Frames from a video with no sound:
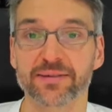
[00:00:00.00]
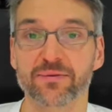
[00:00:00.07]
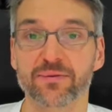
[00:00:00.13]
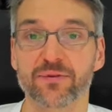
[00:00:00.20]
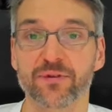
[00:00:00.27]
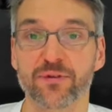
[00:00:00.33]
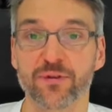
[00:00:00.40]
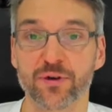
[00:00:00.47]

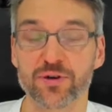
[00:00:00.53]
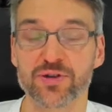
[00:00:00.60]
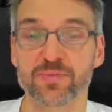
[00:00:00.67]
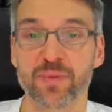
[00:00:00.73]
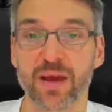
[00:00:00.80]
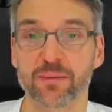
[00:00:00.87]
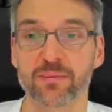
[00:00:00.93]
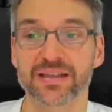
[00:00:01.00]
first
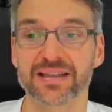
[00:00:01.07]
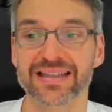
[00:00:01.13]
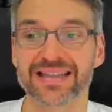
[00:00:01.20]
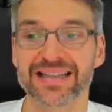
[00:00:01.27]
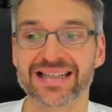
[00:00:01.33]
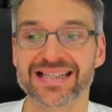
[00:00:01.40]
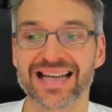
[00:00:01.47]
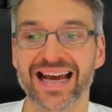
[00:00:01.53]
payment
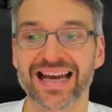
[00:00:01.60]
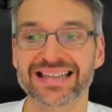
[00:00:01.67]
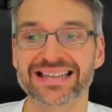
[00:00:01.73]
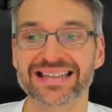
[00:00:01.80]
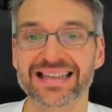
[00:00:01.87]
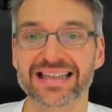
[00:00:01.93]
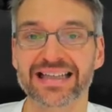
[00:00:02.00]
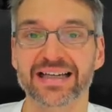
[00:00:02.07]
is at
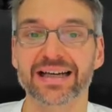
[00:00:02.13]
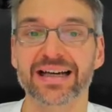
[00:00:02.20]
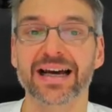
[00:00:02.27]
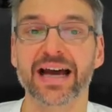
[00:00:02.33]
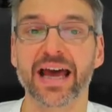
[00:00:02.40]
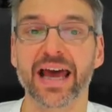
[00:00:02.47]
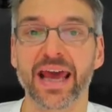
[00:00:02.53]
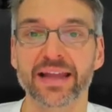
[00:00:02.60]
the
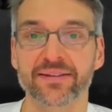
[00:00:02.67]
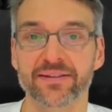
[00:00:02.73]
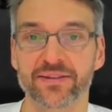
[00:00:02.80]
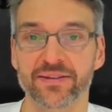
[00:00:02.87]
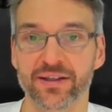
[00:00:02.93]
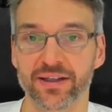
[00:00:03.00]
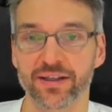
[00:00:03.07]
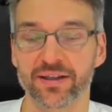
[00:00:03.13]

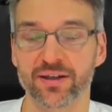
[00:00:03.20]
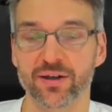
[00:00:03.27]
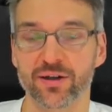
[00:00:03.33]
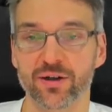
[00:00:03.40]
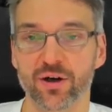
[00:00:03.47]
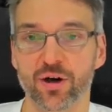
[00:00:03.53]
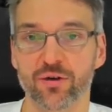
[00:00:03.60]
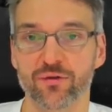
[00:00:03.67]
end
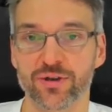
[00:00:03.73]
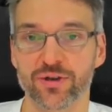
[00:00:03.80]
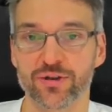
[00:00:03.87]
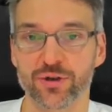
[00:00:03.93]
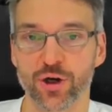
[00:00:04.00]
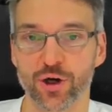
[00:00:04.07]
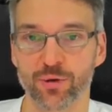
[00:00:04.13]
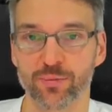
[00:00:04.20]
of the
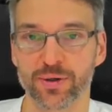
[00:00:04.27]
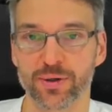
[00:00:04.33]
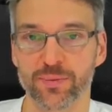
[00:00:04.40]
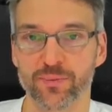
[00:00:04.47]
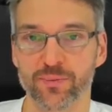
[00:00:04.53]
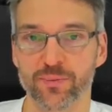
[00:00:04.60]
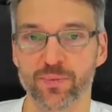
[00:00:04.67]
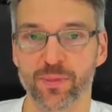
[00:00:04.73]
term.
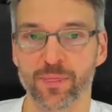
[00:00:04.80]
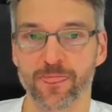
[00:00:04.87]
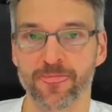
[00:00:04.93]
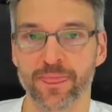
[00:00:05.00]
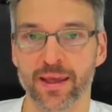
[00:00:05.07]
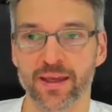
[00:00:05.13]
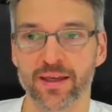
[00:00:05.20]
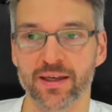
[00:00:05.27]

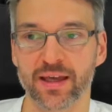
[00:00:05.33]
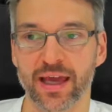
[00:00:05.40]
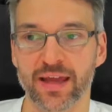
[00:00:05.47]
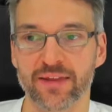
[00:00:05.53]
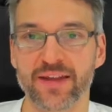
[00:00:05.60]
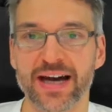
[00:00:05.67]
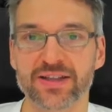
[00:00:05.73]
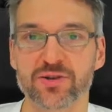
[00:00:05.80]
And
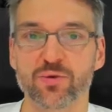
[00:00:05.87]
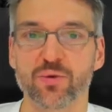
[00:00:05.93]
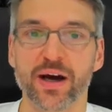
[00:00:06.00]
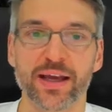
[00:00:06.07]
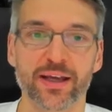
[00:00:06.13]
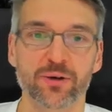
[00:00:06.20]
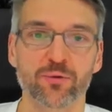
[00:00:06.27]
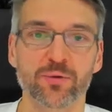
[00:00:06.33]
that's why
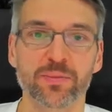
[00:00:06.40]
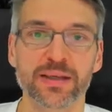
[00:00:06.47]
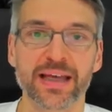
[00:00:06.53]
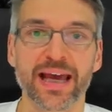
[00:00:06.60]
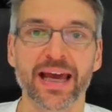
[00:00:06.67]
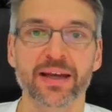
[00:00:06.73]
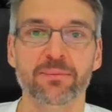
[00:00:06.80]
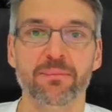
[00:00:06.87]
it would be
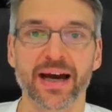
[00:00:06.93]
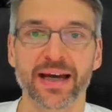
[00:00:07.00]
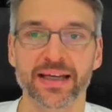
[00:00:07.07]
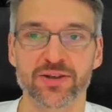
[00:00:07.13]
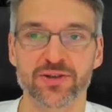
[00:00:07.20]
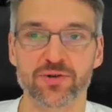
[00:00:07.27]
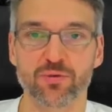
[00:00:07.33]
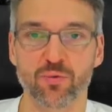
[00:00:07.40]
n
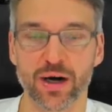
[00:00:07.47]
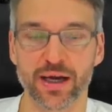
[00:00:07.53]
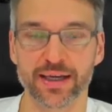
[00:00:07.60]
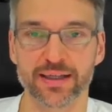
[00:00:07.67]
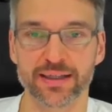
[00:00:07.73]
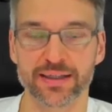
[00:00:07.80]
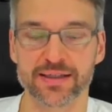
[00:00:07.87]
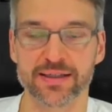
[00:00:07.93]
minus 1.
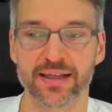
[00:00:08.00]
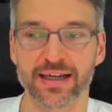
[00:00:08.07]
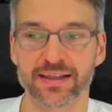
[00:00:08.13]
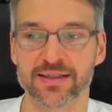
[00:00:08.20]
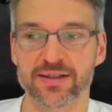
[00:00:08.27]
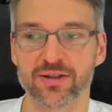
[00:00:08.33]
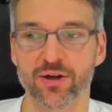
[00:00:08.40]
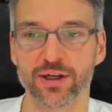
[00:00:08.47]
It's not
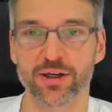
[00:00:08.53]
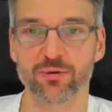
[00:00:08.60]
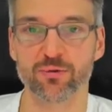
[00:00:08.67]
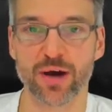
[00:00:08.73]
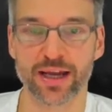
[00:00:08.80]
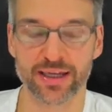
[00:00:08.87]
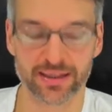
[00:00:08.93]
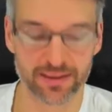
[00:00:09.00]
starting
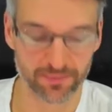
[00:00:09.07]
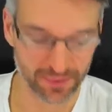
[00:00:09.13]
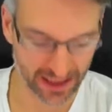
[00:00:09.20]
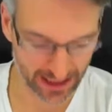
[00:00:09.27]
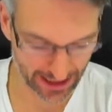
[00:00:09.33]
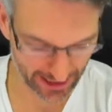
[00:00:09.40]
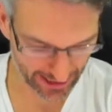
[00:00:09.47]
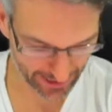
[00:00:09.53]
right in the
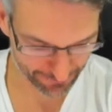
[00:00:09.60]
beginning.